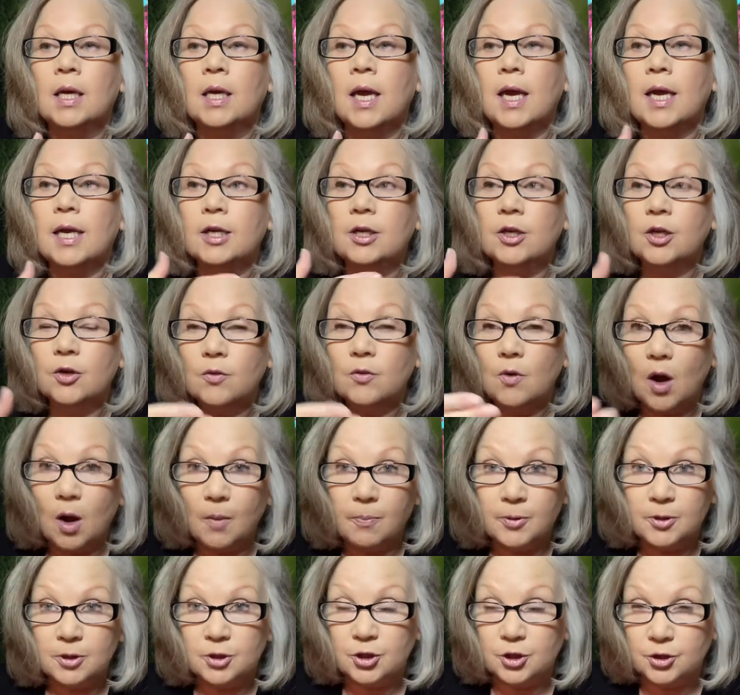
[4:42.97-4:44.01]
and new
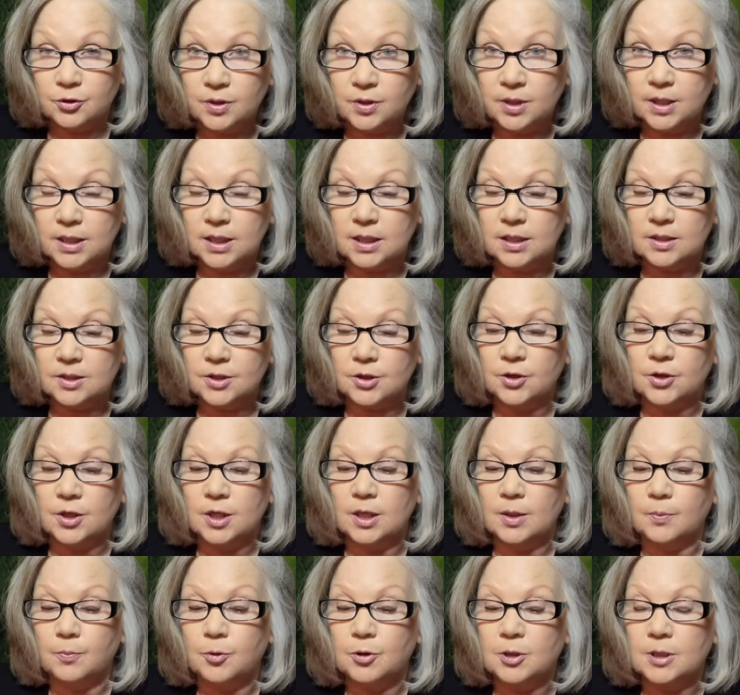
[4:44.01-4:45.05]
opportunities are going
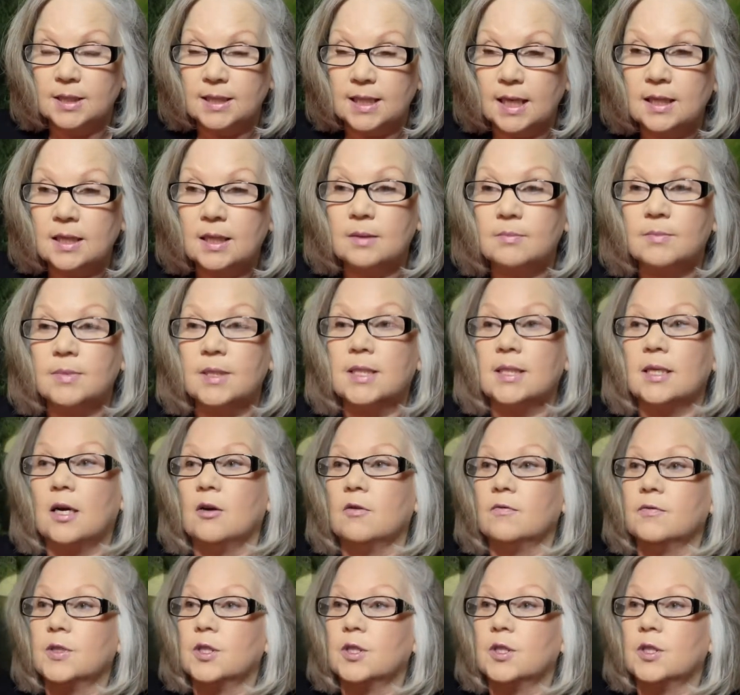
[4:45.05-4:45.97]
to present themselves.